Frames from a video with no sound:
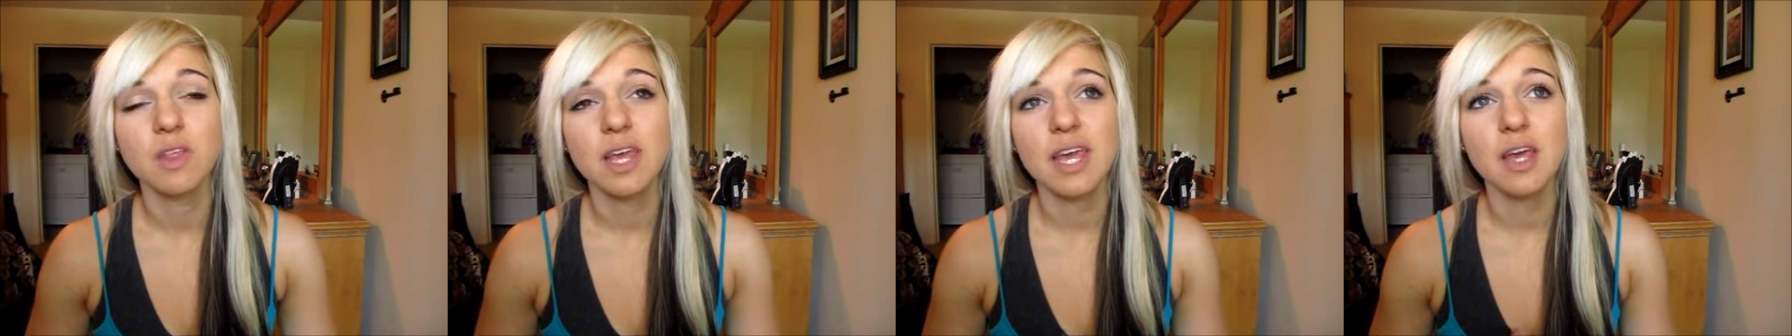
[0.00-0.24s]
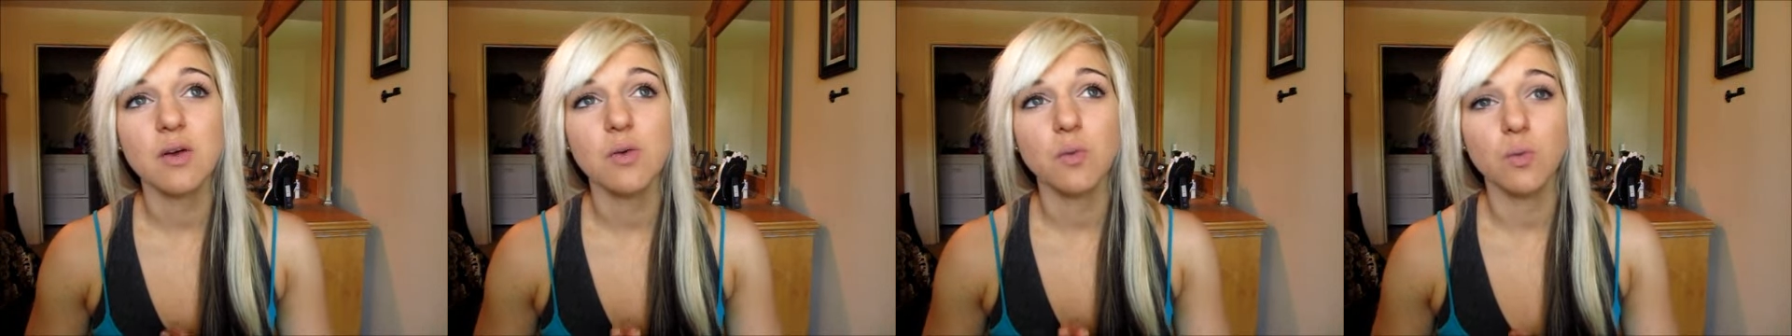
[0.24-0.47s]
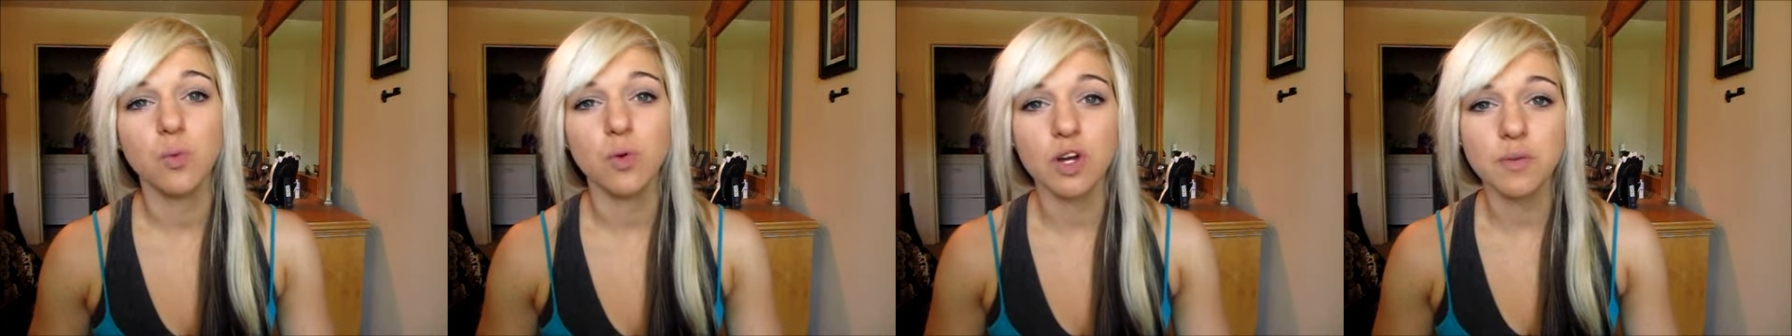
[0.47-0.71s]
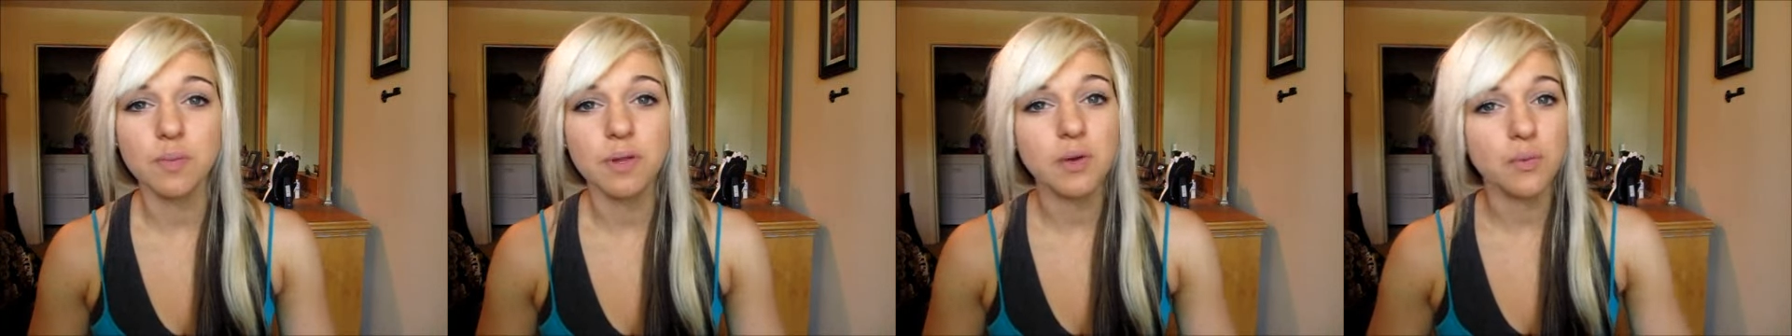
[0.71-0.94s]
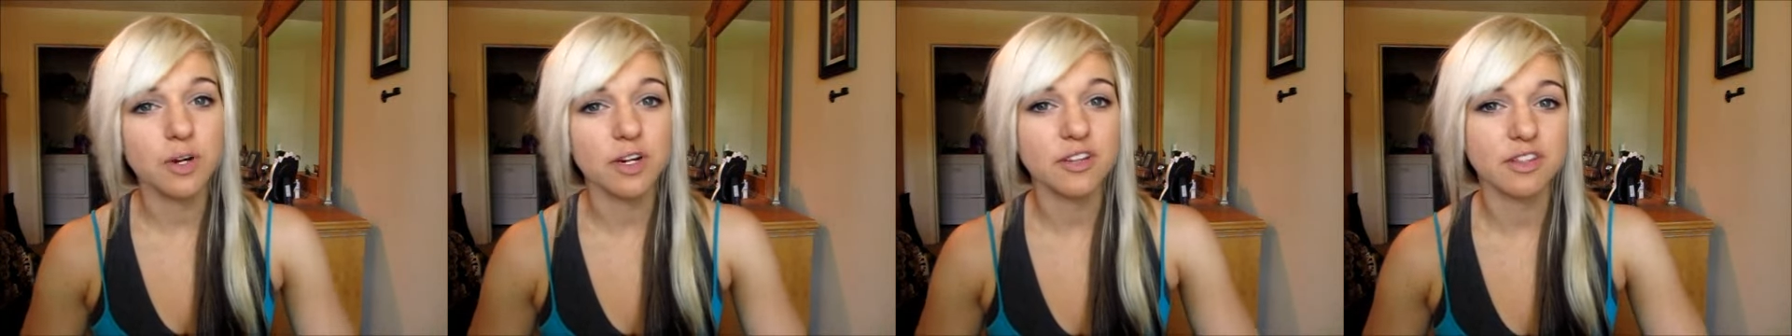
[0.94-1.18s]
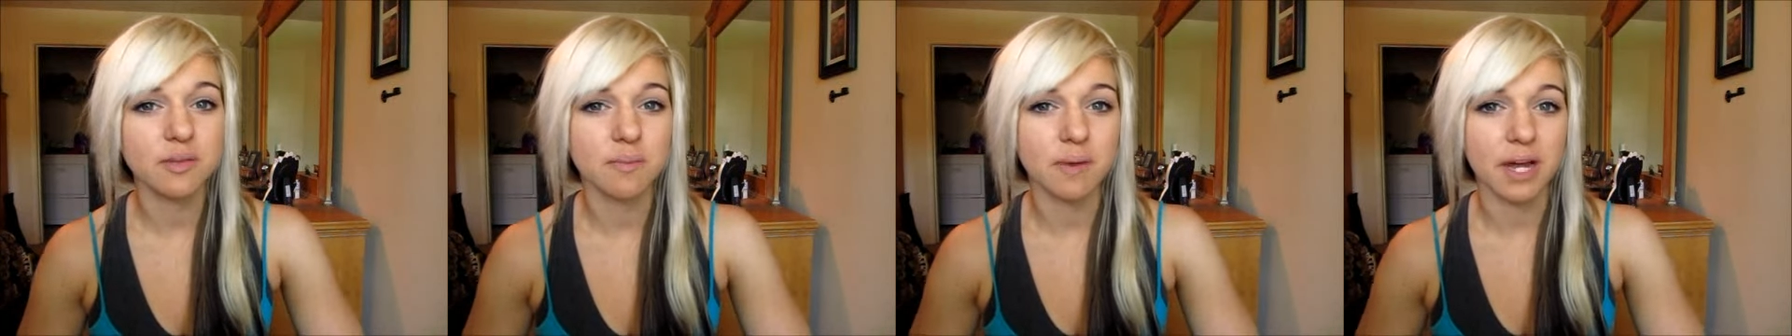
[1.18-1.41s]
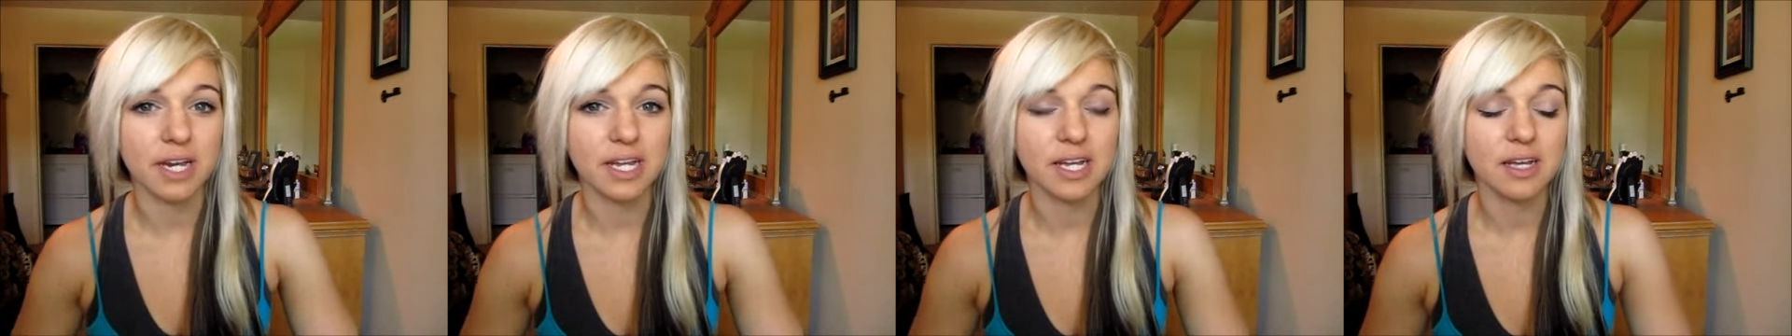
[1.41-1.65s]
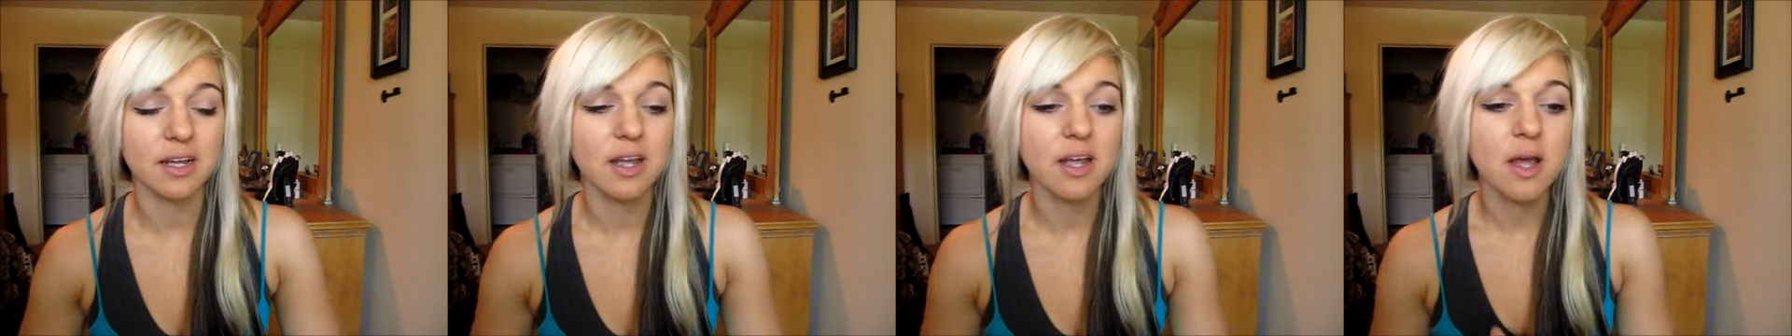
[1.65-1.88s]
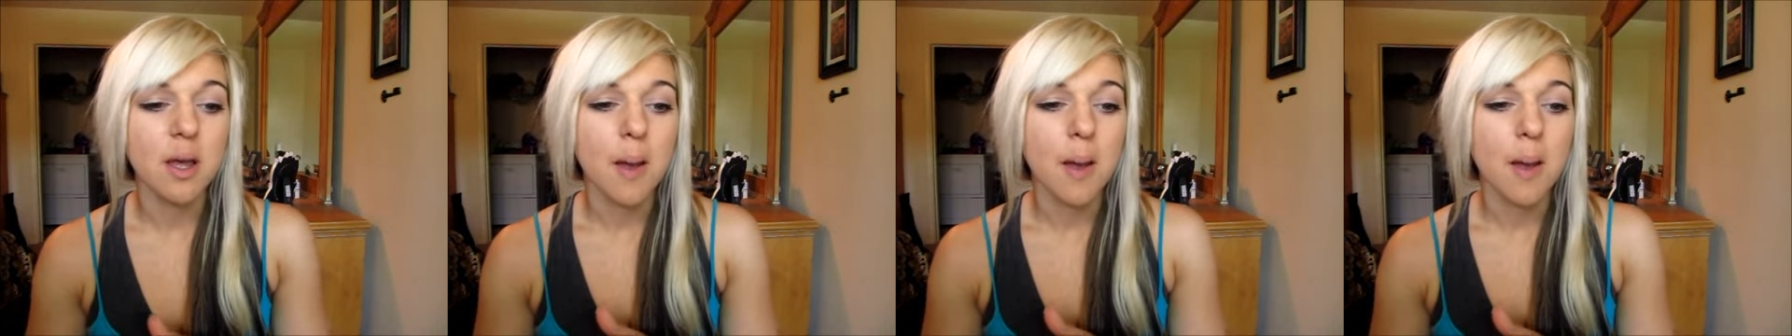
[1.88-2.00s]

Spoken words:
it would be worth the money.